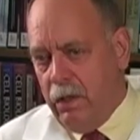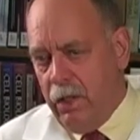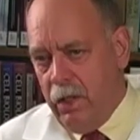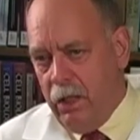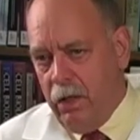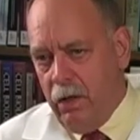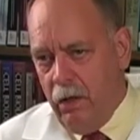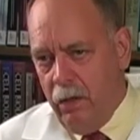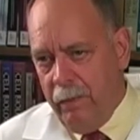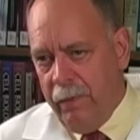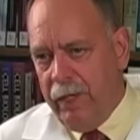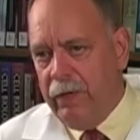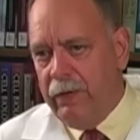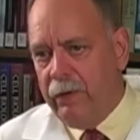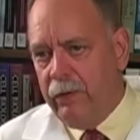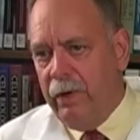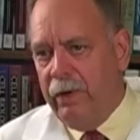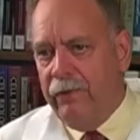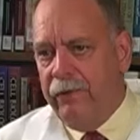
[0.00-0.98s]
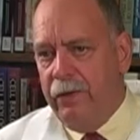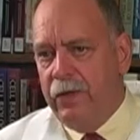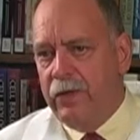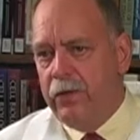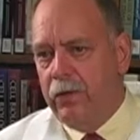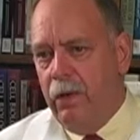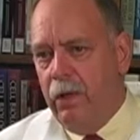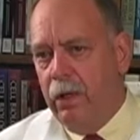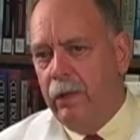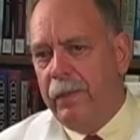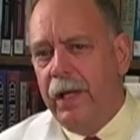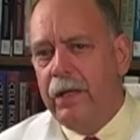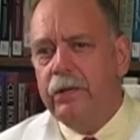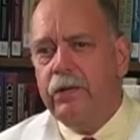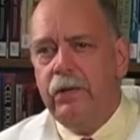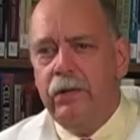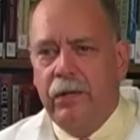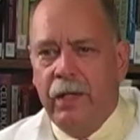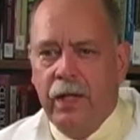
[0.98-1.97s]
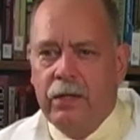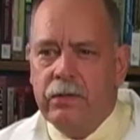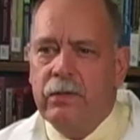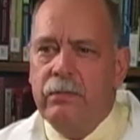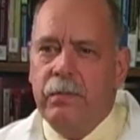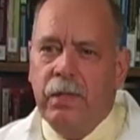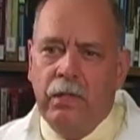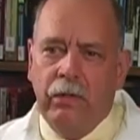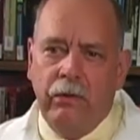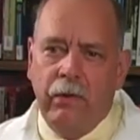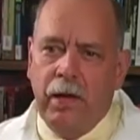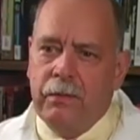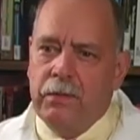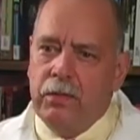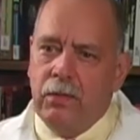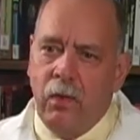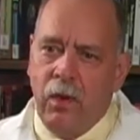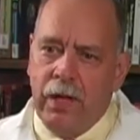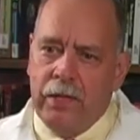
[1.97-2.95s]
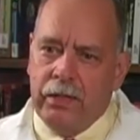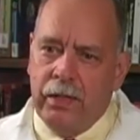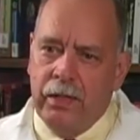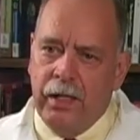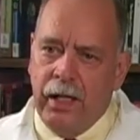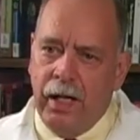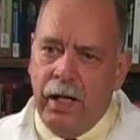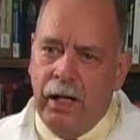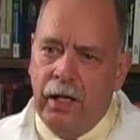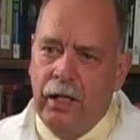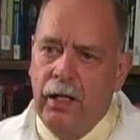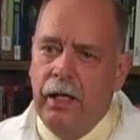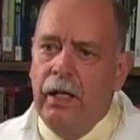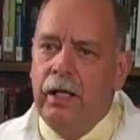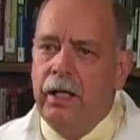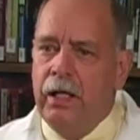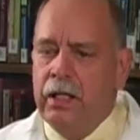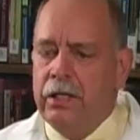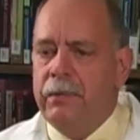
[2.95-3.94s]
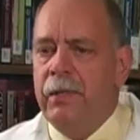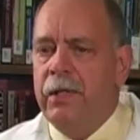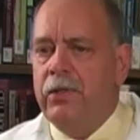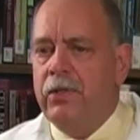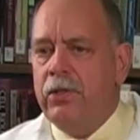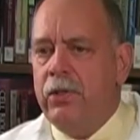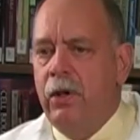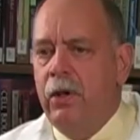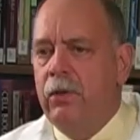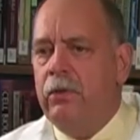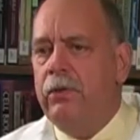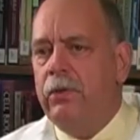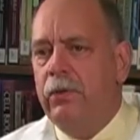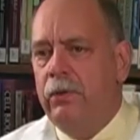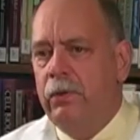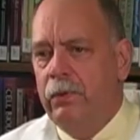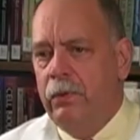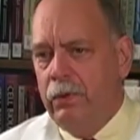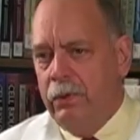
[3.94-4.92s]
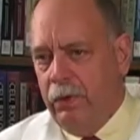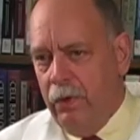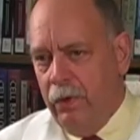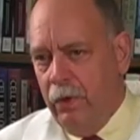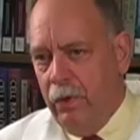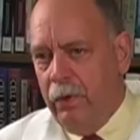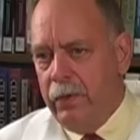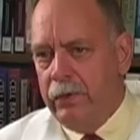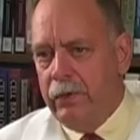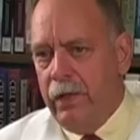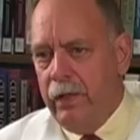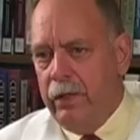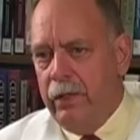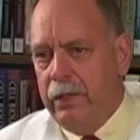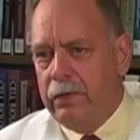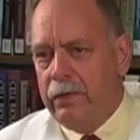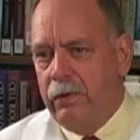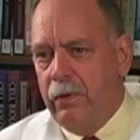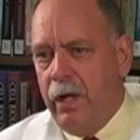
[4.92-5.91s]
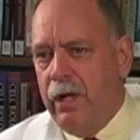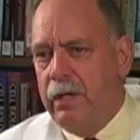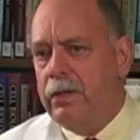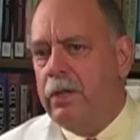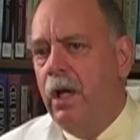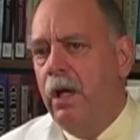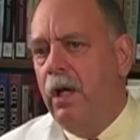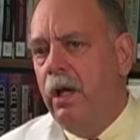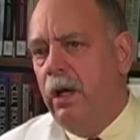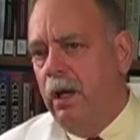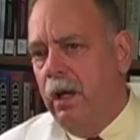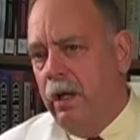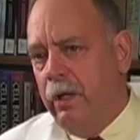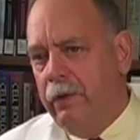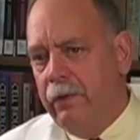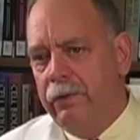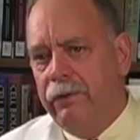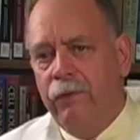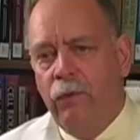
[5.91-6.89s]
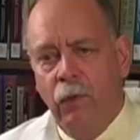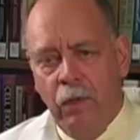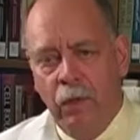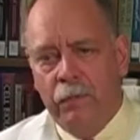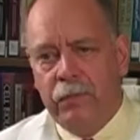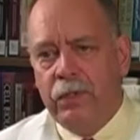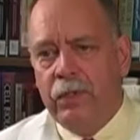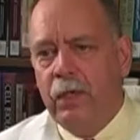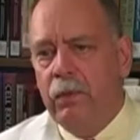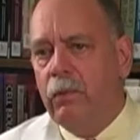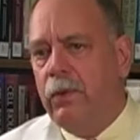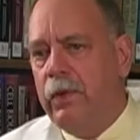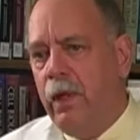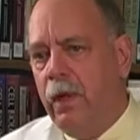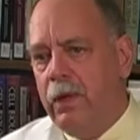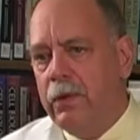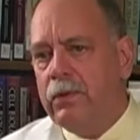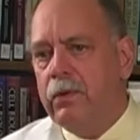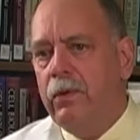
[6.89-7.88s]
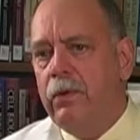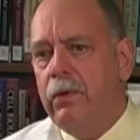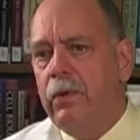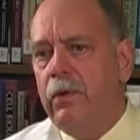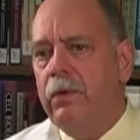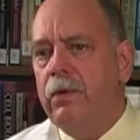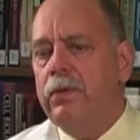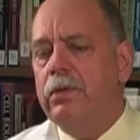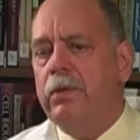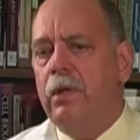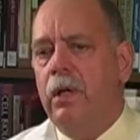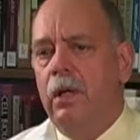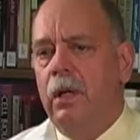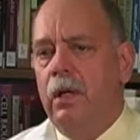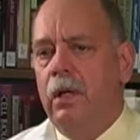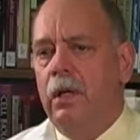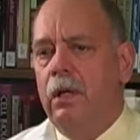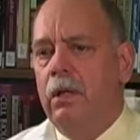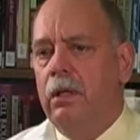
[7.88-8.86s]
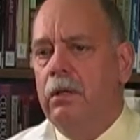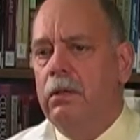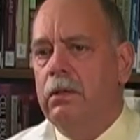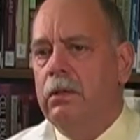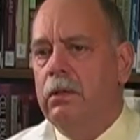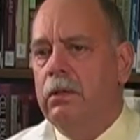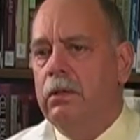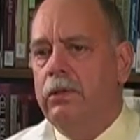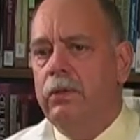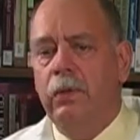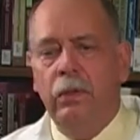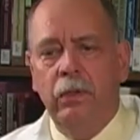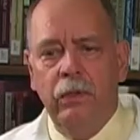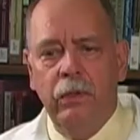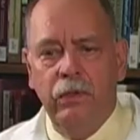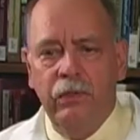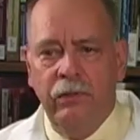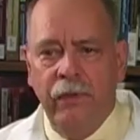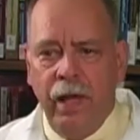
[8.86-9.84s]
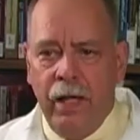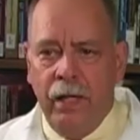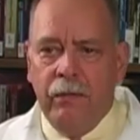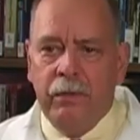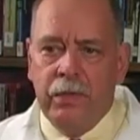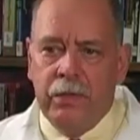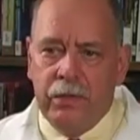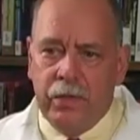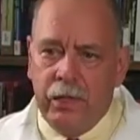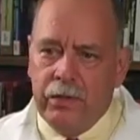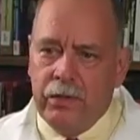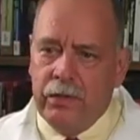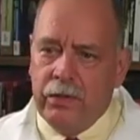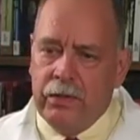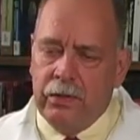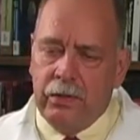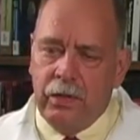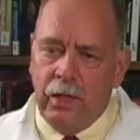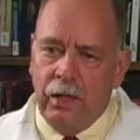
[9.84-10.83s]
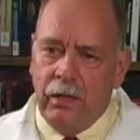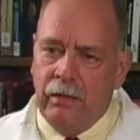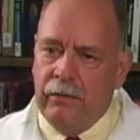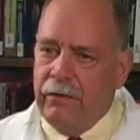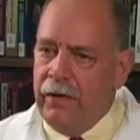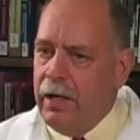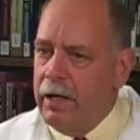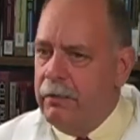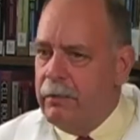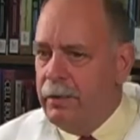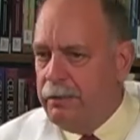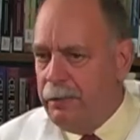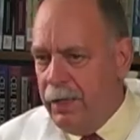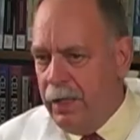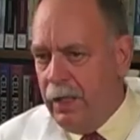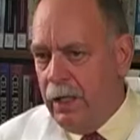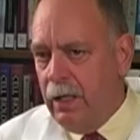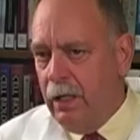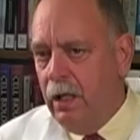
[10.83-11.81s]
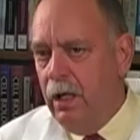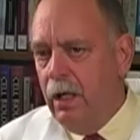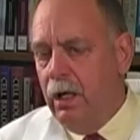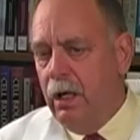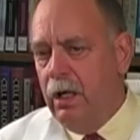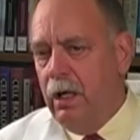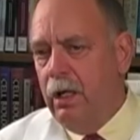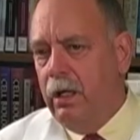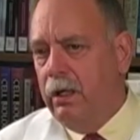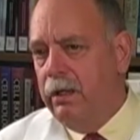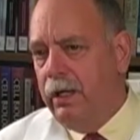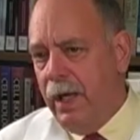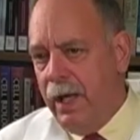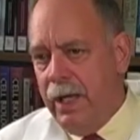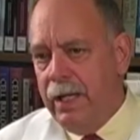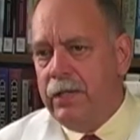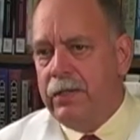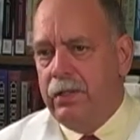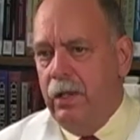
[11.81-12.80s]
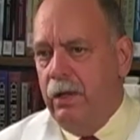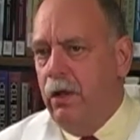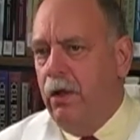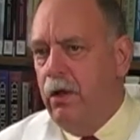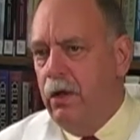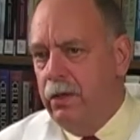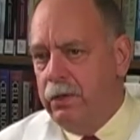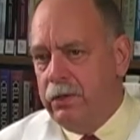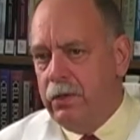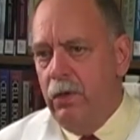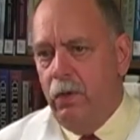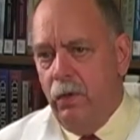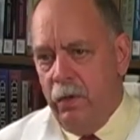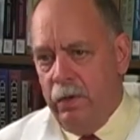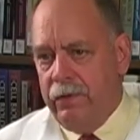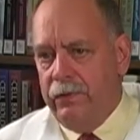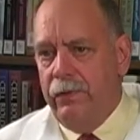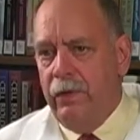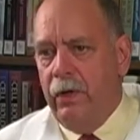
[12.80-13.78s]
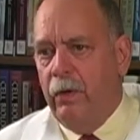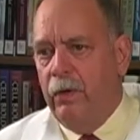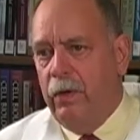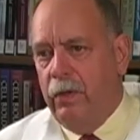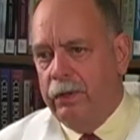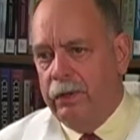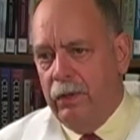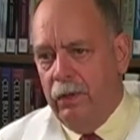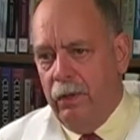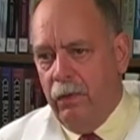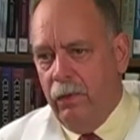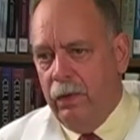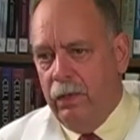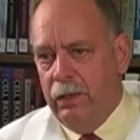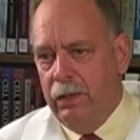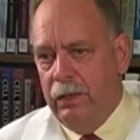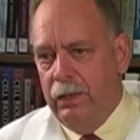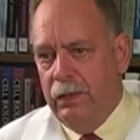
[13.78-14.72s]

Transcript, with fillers: omega-3 fish oil, about 2,000 milligrams twice a day. It's been shown to lower triglycerides. Other forms that we also use to include vitamins such as vitamin B, niacin, also works very well to lower.